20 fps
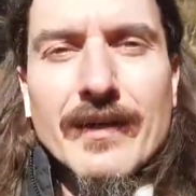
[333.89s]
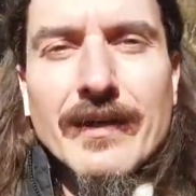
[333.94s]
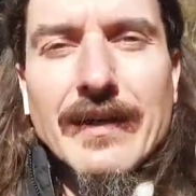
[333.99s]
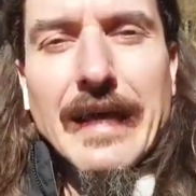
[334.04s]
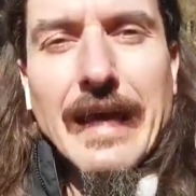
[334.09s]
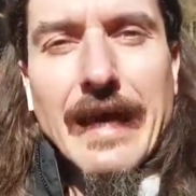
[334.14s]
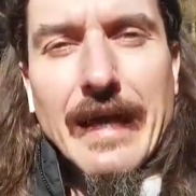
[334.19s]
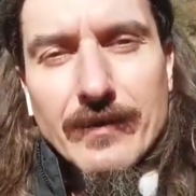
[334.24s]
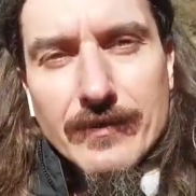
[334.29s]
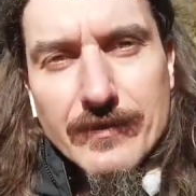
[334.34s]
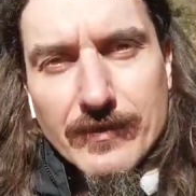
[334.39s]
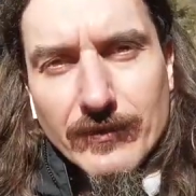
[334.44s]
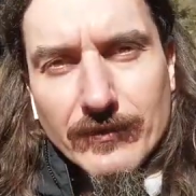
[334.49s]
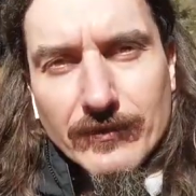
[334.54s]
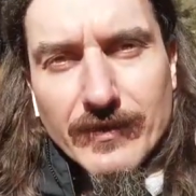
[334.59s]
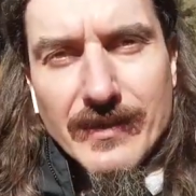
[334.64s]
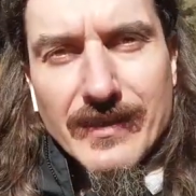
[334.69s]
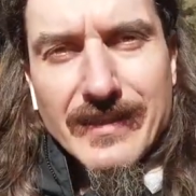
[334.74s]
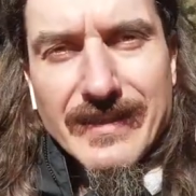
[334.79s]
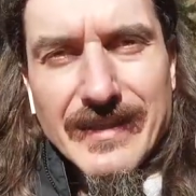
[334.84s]
cancel
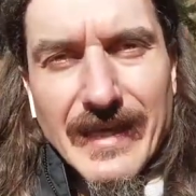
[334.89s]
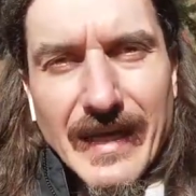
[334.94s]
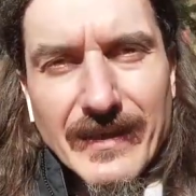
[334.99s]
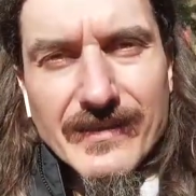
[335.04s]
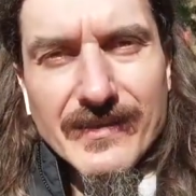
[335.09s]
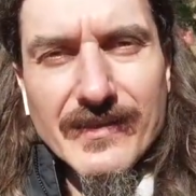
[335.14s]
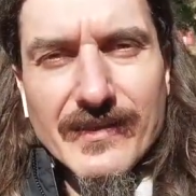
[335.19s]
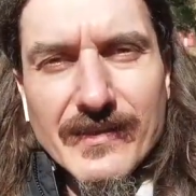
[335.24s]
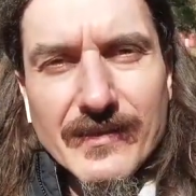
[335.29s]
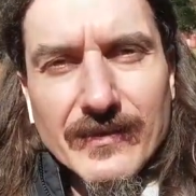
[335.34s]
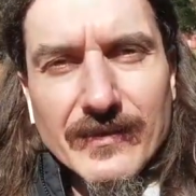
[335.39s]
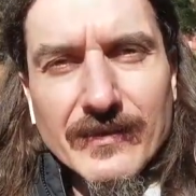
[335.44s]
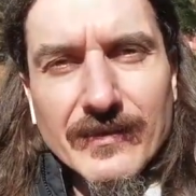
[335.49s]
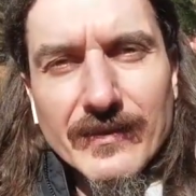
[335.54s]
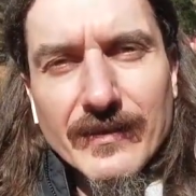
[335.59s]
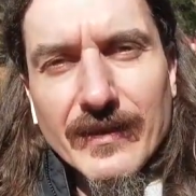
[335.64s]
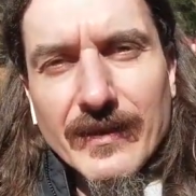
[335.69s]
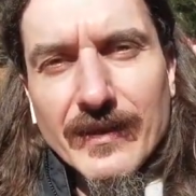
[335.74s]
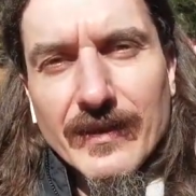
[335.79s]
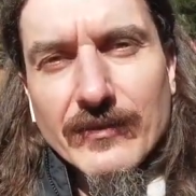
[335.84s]
the debts
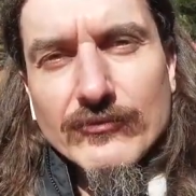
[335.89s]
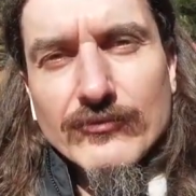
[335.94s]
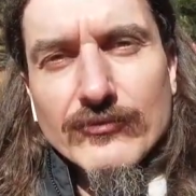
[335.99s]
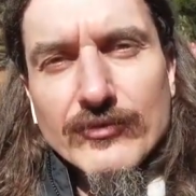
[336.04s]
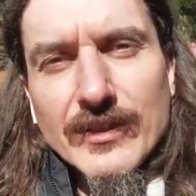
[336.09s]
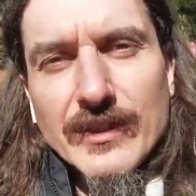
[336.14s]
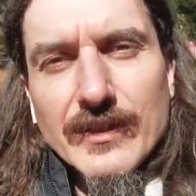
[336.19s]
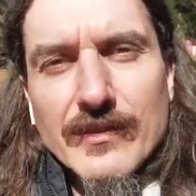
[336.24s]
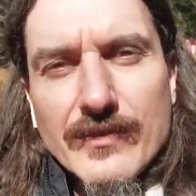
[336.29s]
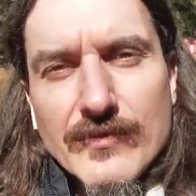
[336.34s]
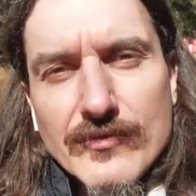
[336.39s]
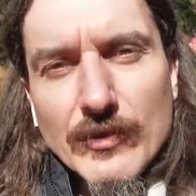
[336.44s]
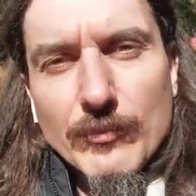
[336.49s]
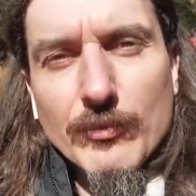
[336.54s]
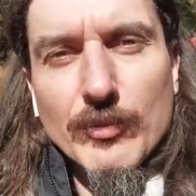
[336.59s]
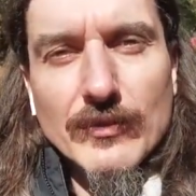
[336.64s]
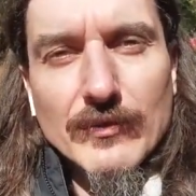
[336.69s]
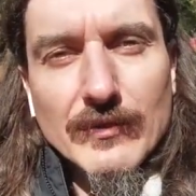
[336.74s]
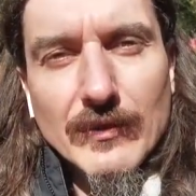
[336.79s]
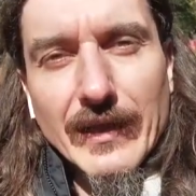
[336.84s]
and
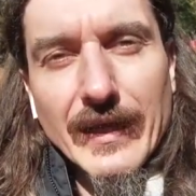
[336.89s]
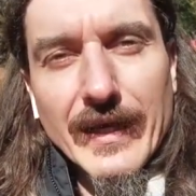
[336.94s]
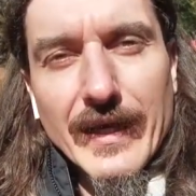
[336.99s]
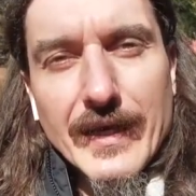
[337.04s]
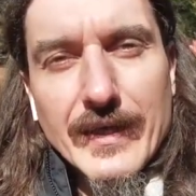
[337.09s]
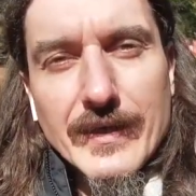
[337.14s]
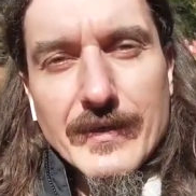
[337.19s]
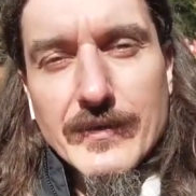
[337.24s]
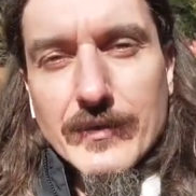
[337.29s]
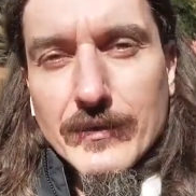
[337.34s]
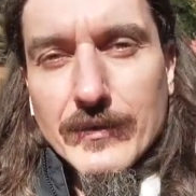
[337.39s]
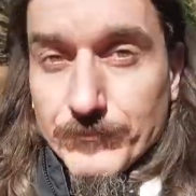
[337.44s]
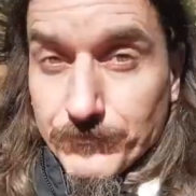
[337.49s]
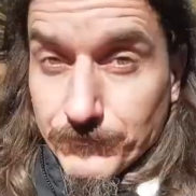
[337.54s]
redistribute the land.